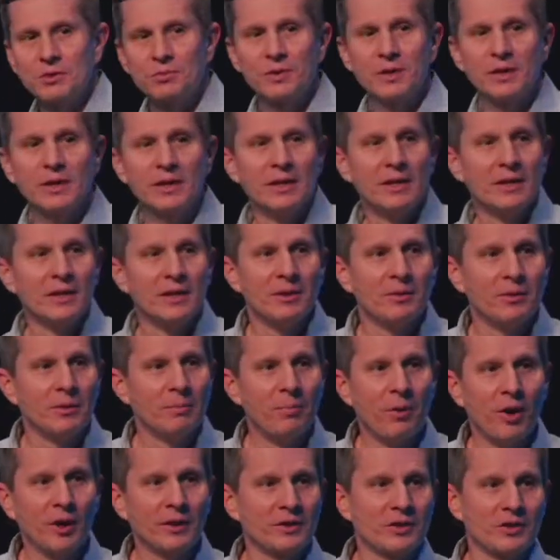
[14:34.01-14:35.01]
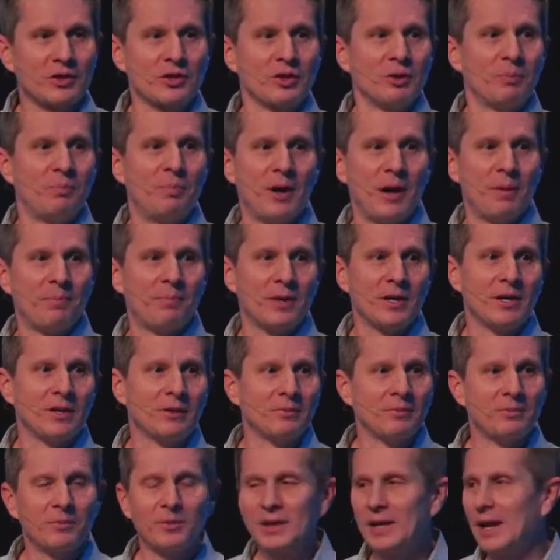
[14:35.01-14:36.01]
We, we bought this little puppy
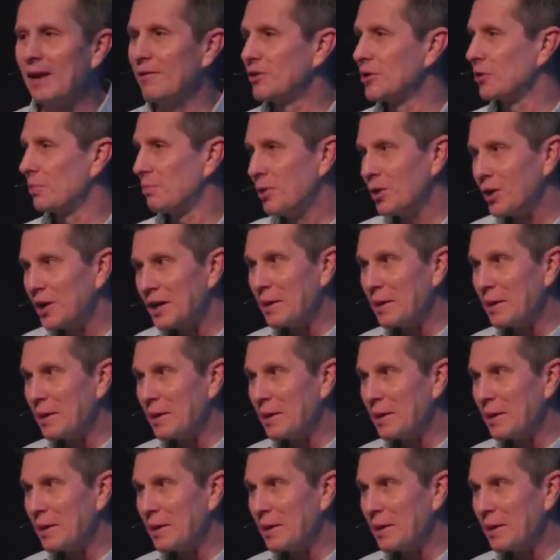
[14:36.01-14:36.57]
and we gave it to her, put it in a